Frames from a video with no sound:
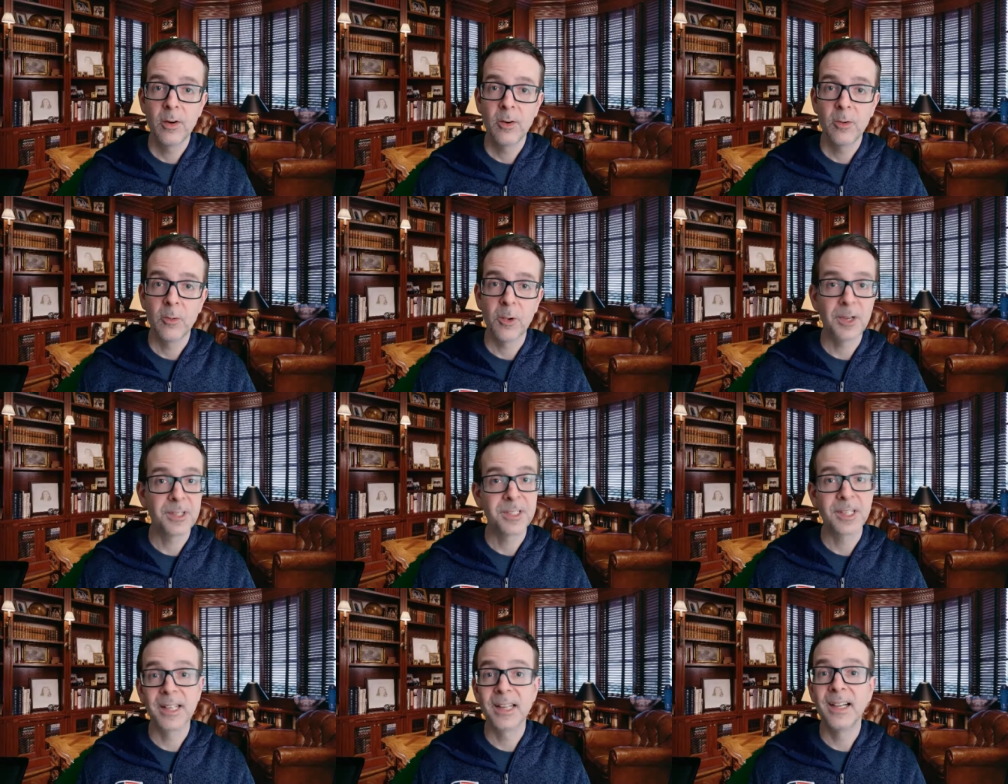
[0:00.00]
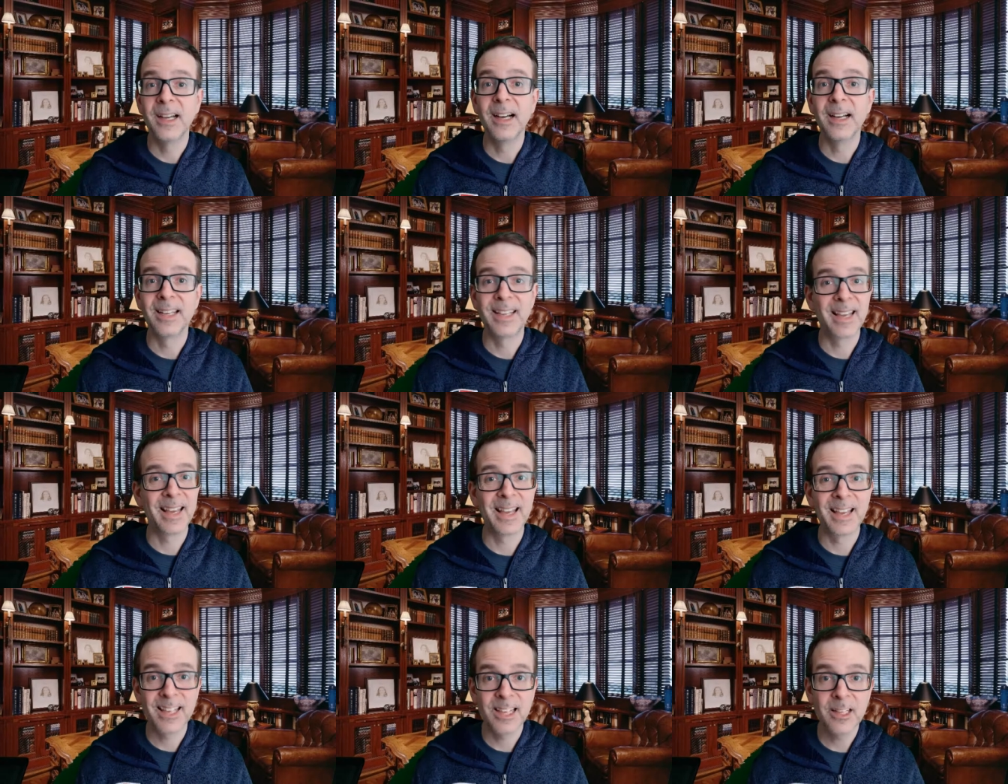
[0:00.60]
wanting a
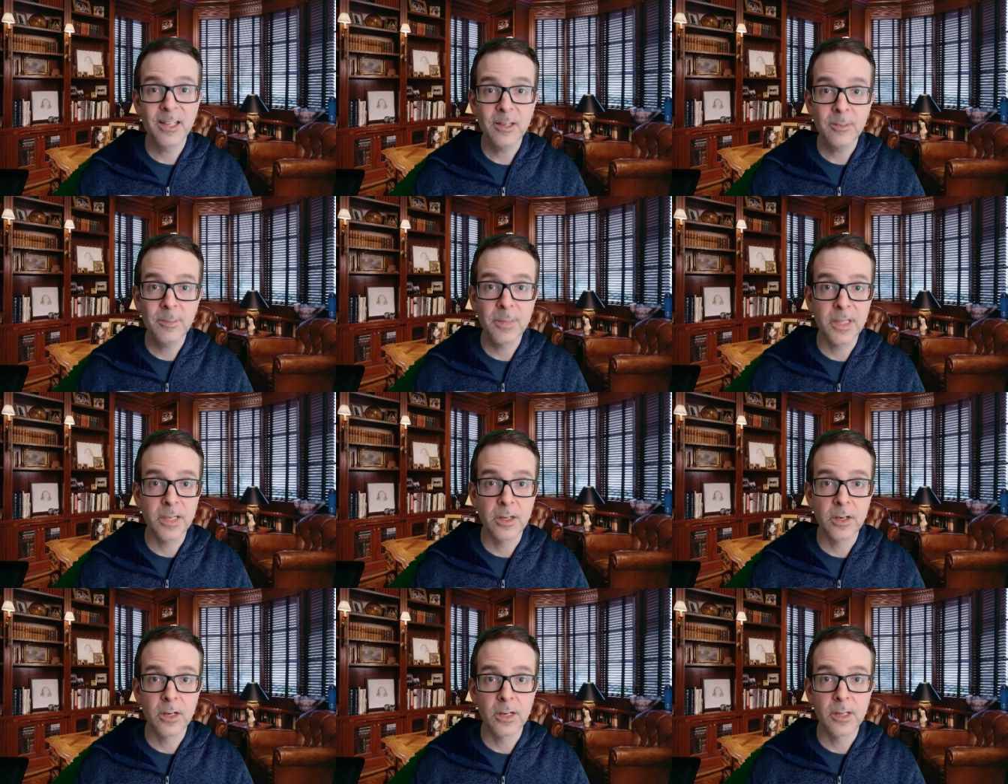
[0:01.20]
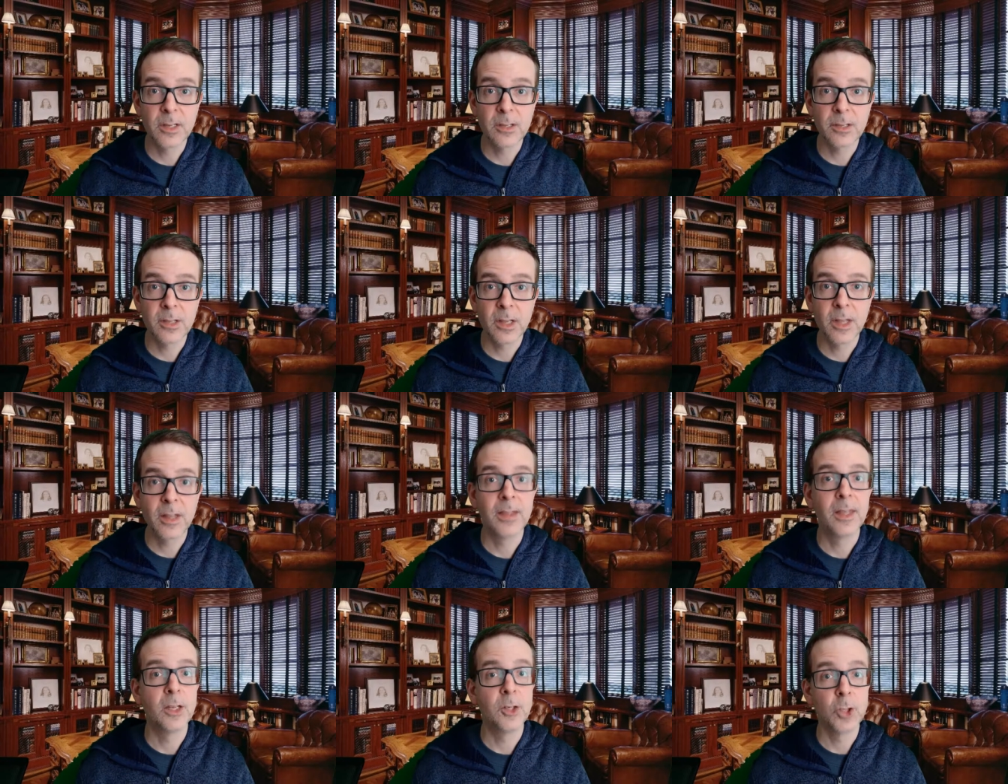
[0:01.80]
king because
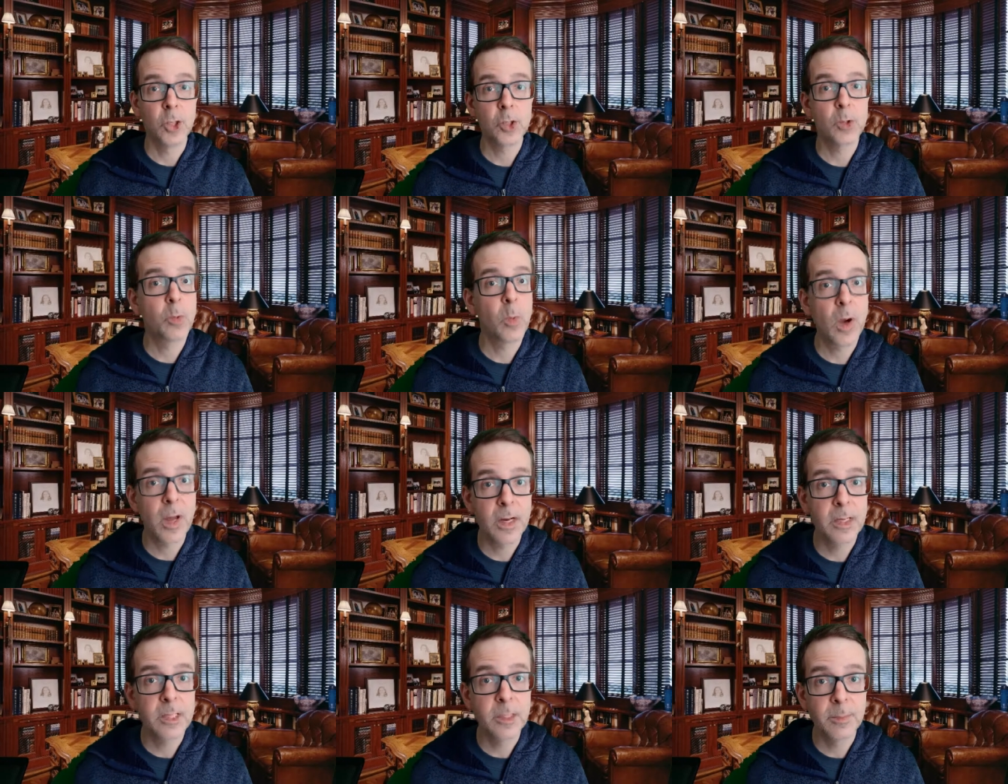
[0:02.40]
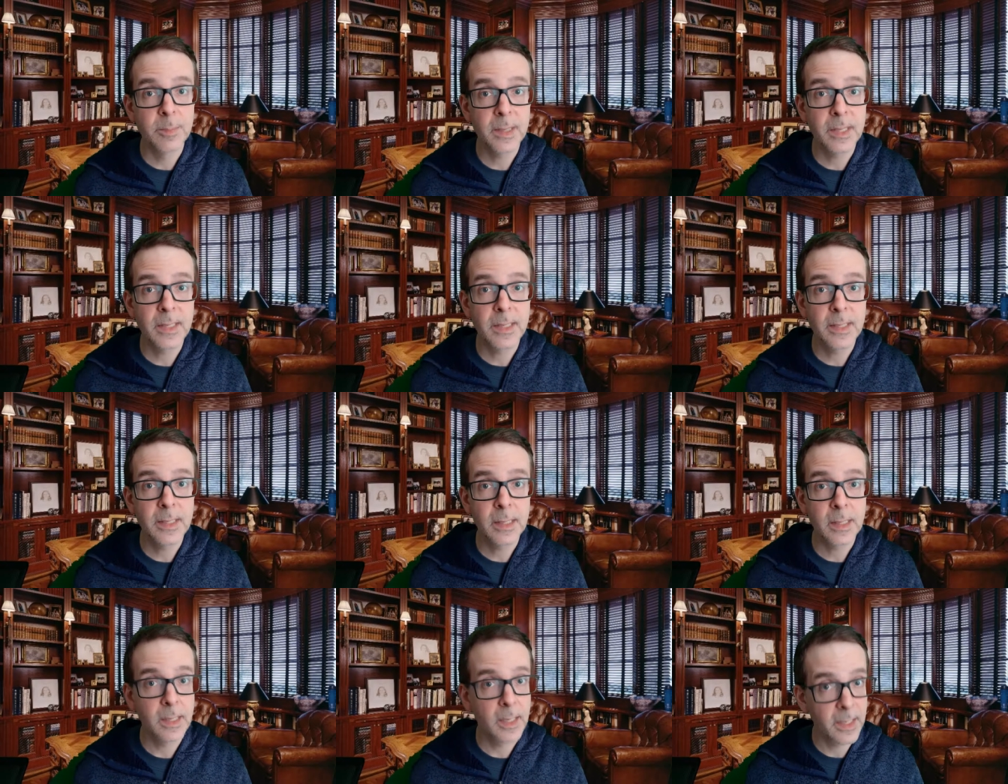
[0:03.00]
they just wanted to
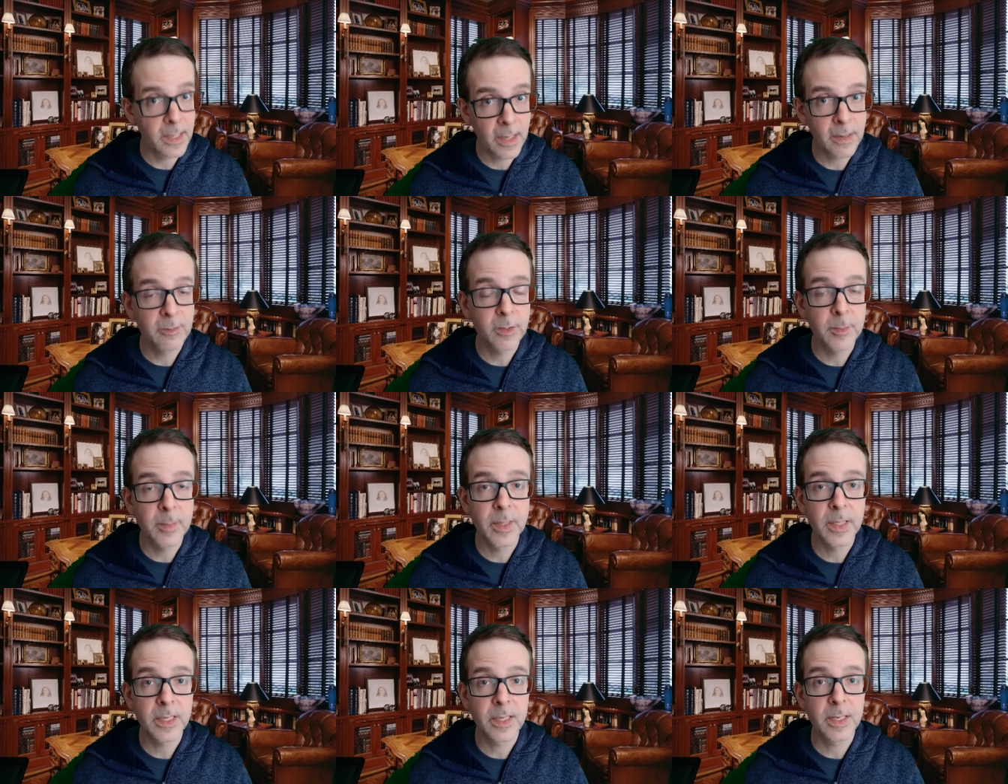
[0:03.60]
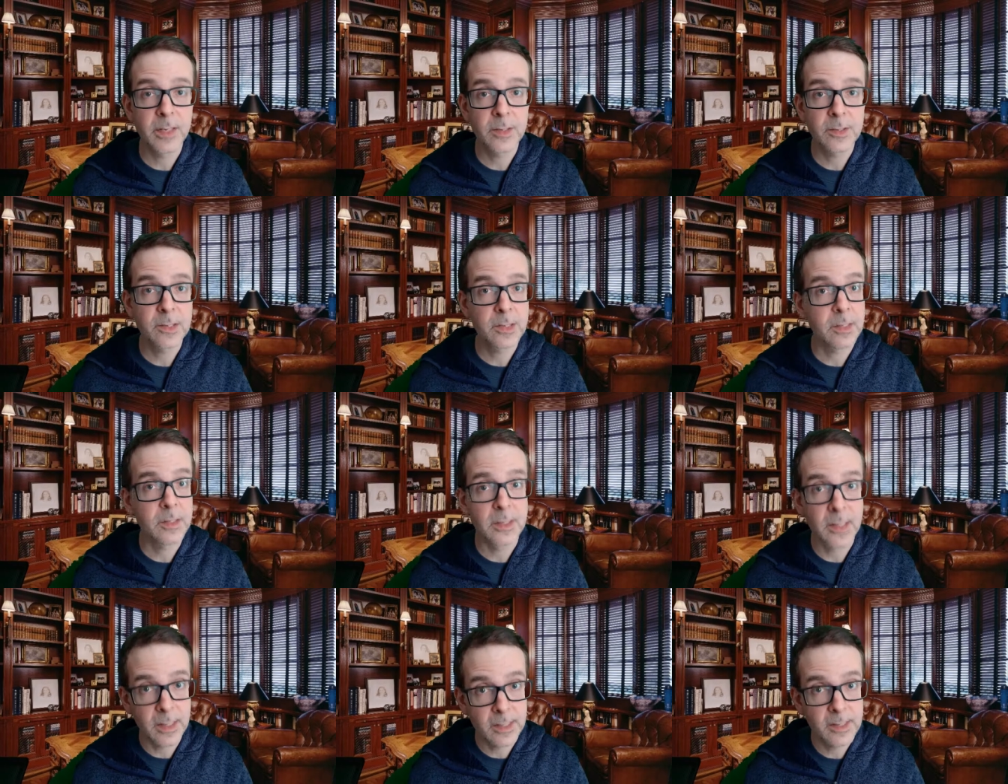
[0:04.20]
be like everybody else.
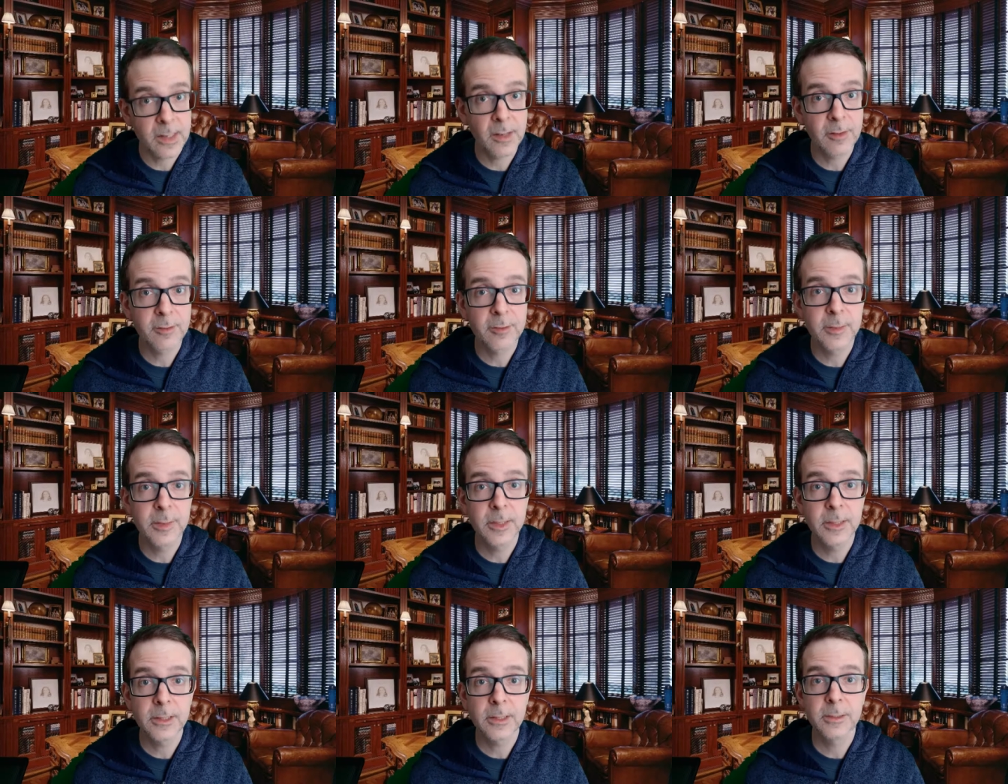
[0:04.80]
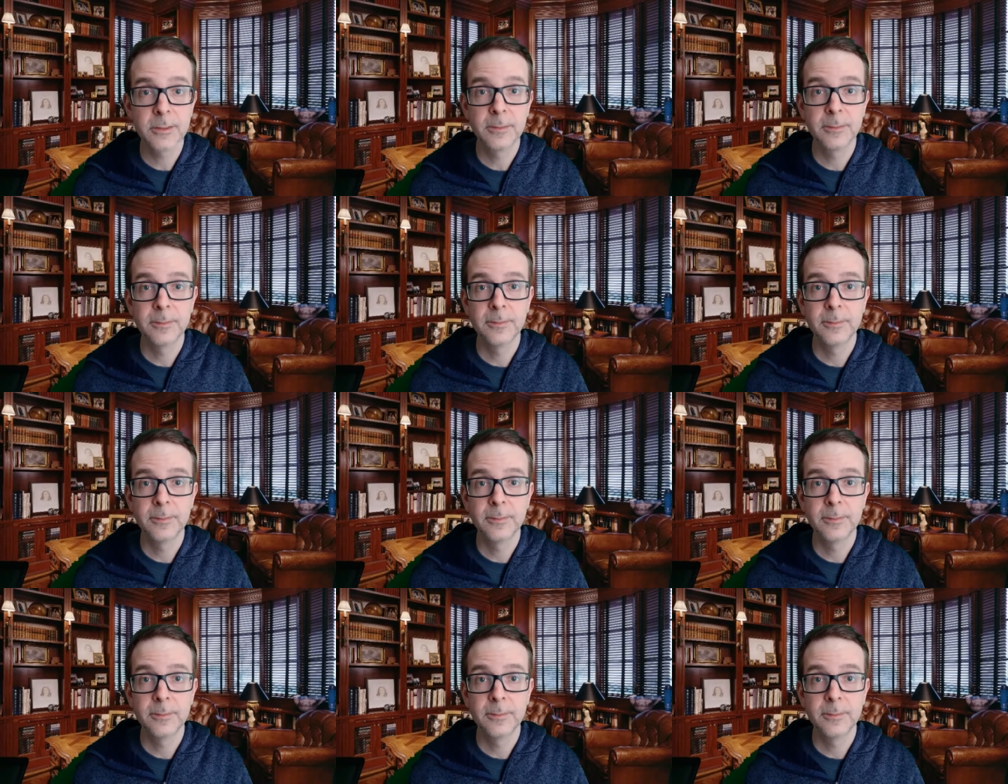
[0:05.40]
Does that sound familiar?